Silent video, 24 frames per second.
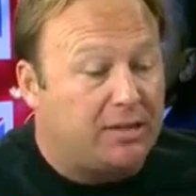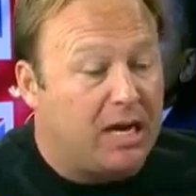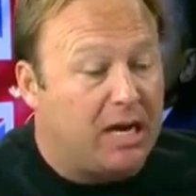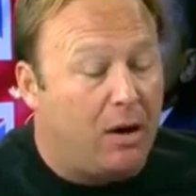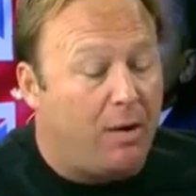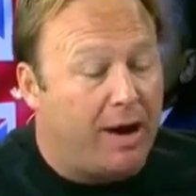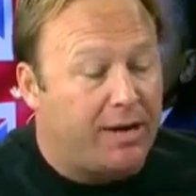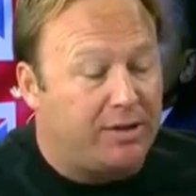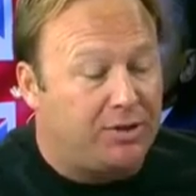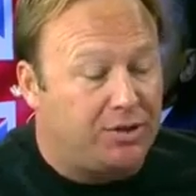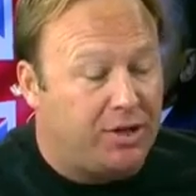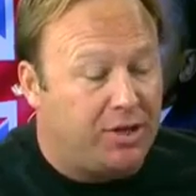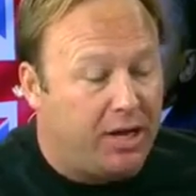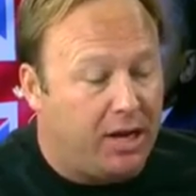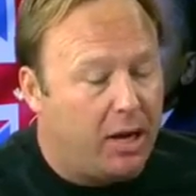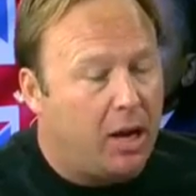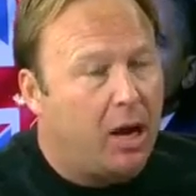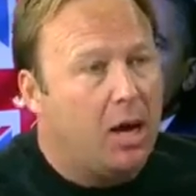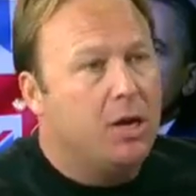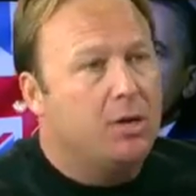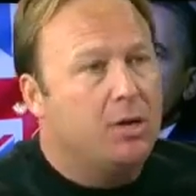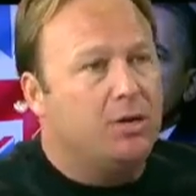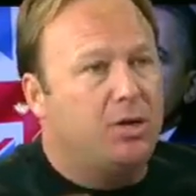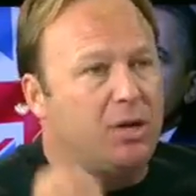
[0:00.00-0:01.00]
that's how I see it.
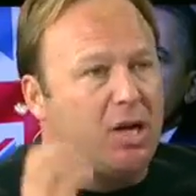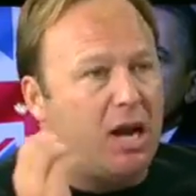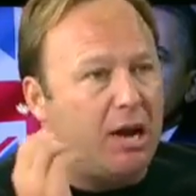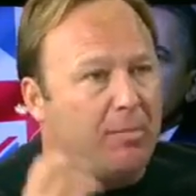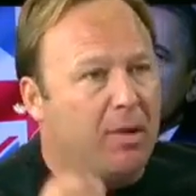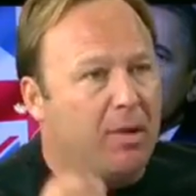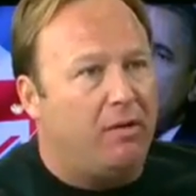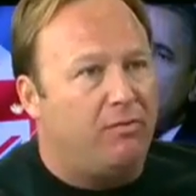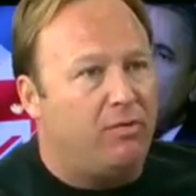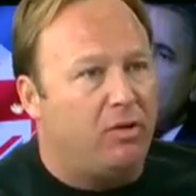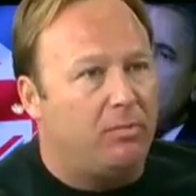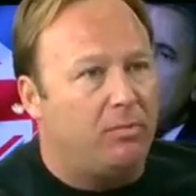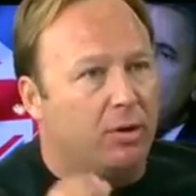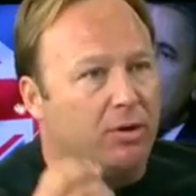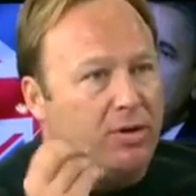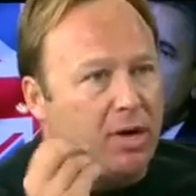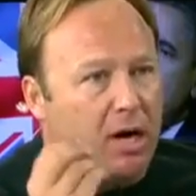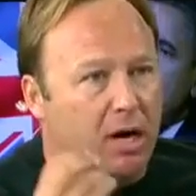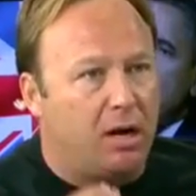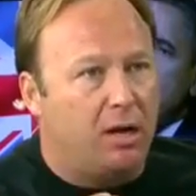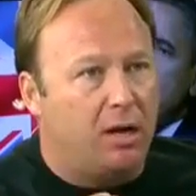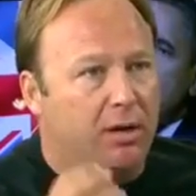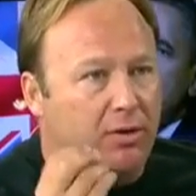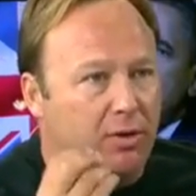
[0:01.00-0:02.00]
Some of them are
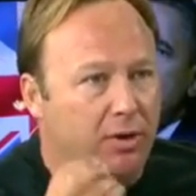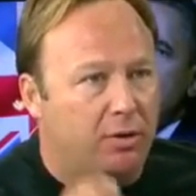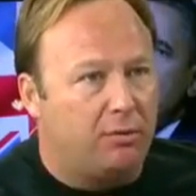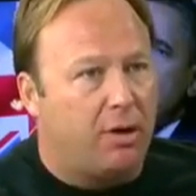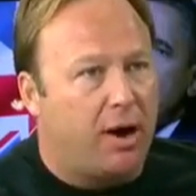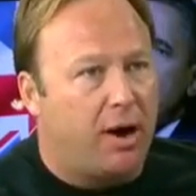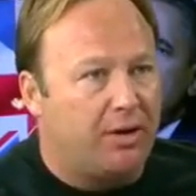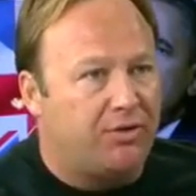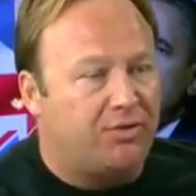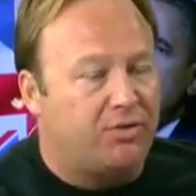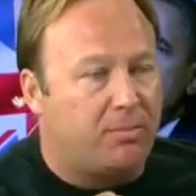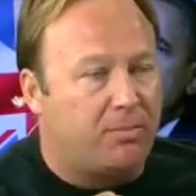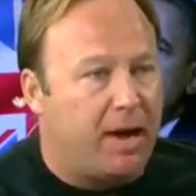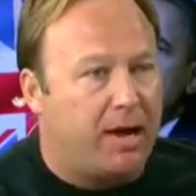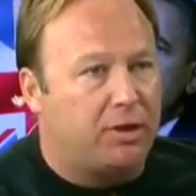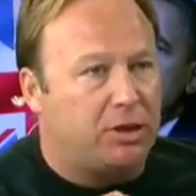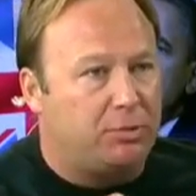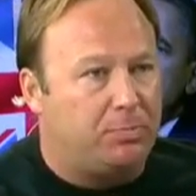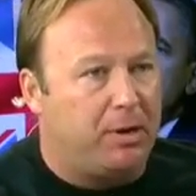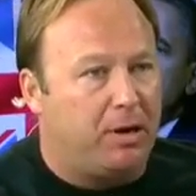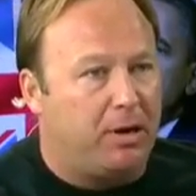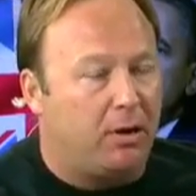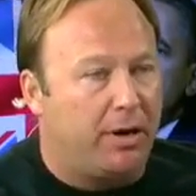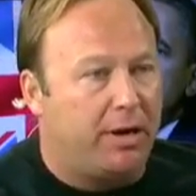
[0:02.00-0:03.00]
Dudley Do-Rights, from my
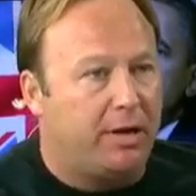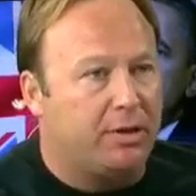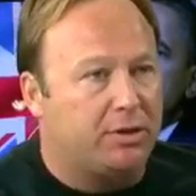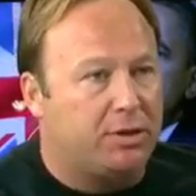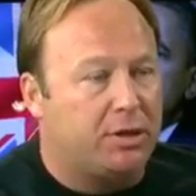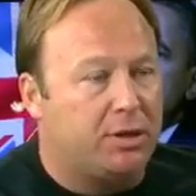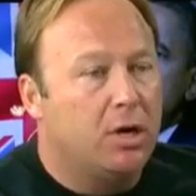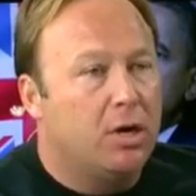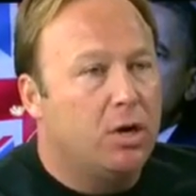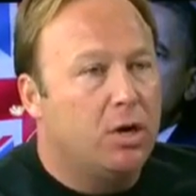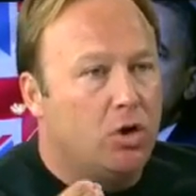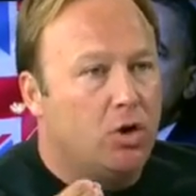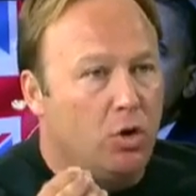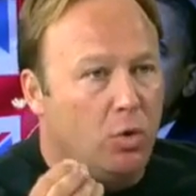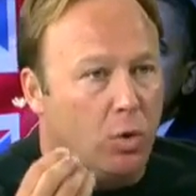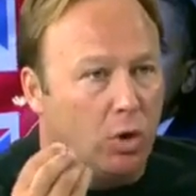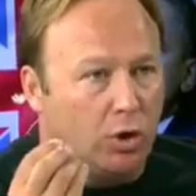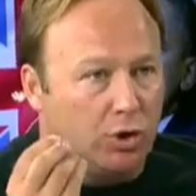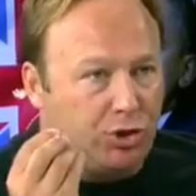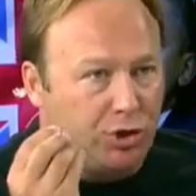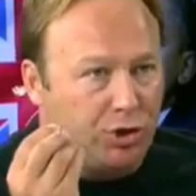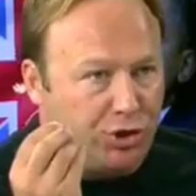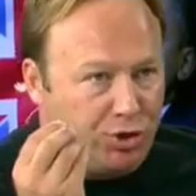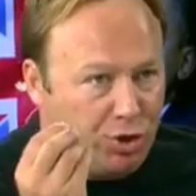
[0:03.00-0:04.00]
experience, who
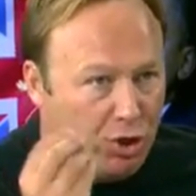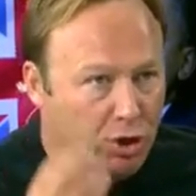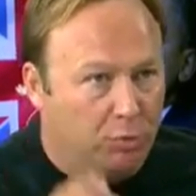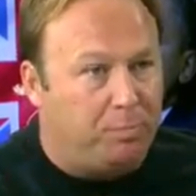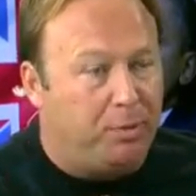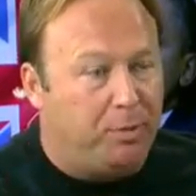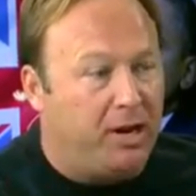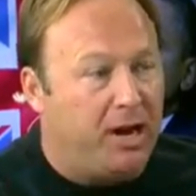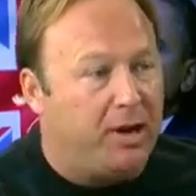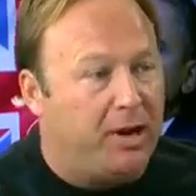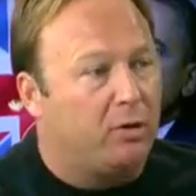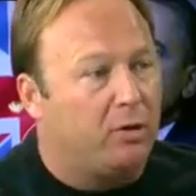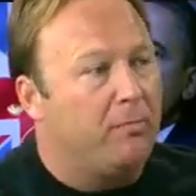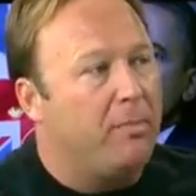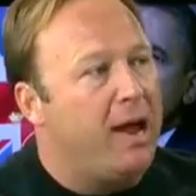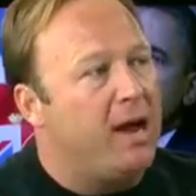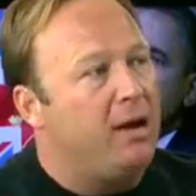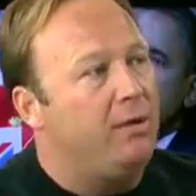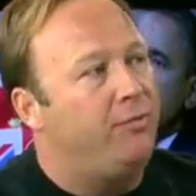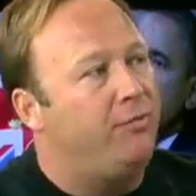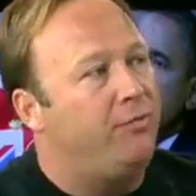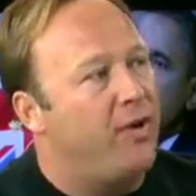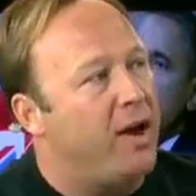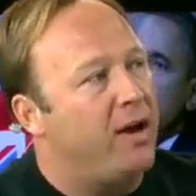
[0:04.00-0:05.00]
are stupid and are
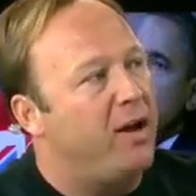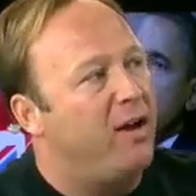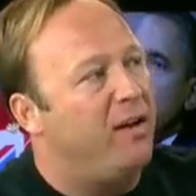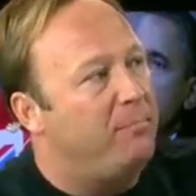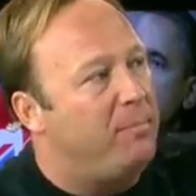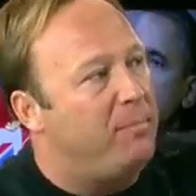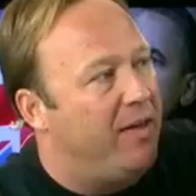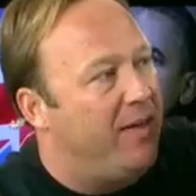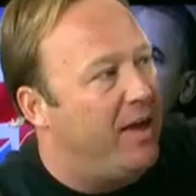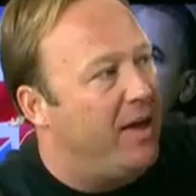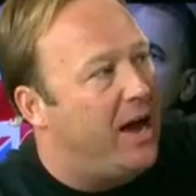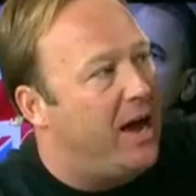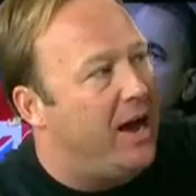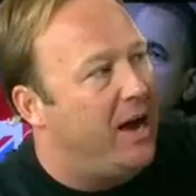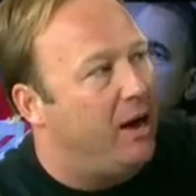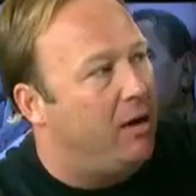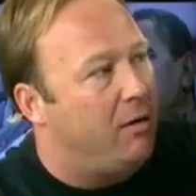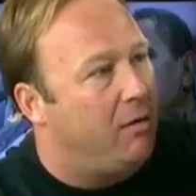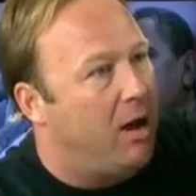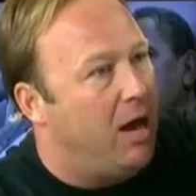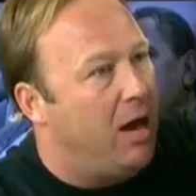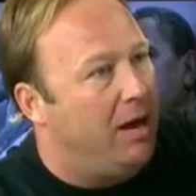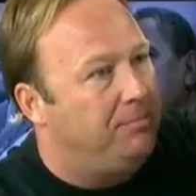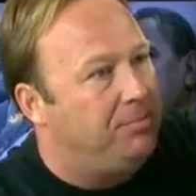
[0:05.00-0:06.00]
made fun of by the
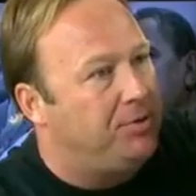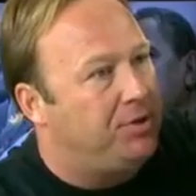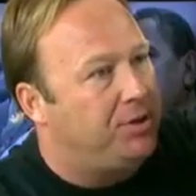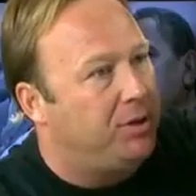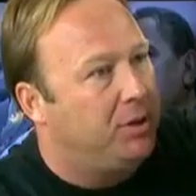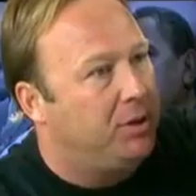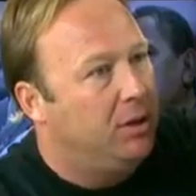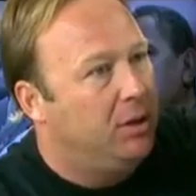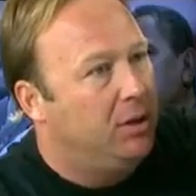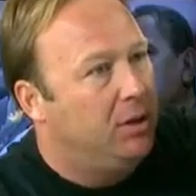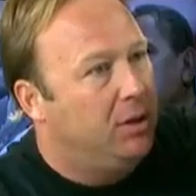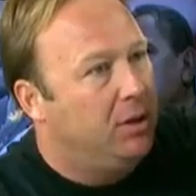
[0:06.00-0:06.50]
higher-ups.